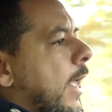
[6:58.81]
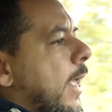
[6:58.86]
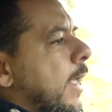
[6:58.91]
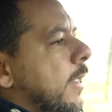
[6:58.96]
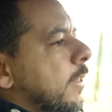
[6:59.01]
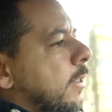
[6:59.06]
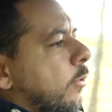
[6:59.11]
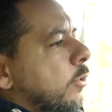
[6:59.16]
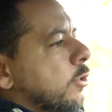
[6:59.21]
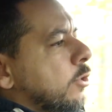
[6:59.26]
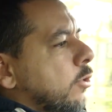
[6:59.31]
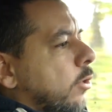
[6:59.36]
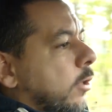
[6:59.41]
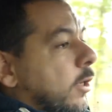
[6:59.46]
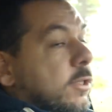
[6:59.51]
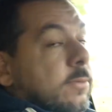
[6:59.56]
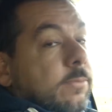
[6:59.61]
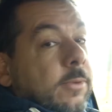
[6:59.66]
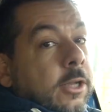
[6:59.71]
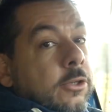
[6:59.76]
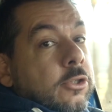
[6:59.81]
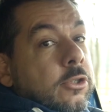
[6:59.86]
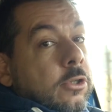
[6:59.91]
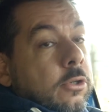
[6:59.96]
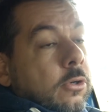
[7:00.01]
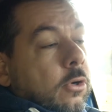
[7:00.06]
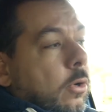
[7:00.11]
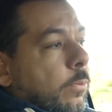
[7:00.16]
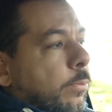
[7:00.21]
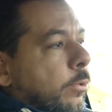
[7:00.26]
and there is not as
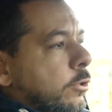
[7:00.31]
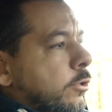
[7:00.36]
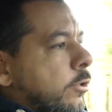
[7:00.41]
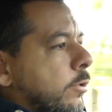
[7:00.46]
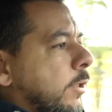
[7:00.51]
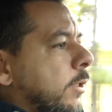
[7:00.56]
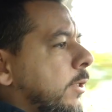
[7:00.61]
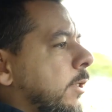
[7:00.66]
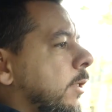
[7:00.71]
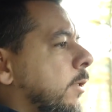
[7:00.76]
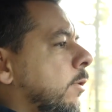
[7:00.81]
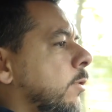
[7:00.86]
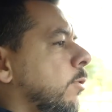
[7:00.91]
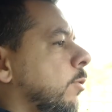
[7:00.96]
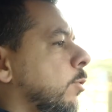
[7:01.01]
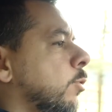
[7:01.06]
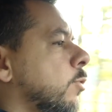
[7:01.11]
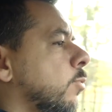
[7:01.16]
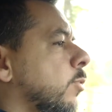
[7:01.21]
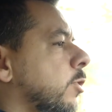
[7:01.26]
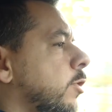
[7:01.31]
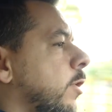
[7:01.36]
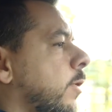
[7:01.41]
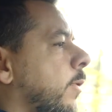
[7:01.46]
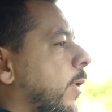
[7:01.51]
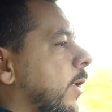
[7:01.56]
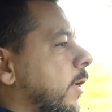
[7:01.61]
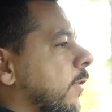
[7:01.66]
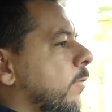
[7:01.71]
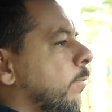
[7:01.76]
much opportunity to use
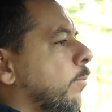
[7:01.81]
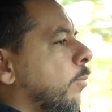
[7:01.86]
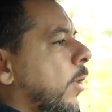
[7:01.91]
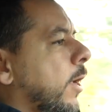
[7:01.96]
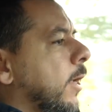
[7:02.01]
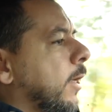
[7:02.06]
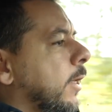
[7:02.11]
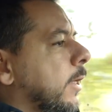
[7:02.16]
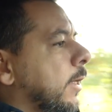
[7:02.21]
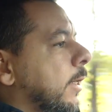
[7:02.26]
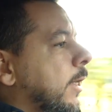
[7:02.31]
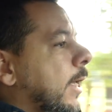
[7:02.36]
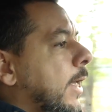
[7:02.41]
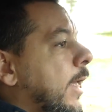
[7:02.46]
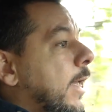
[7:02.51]
regenerative braking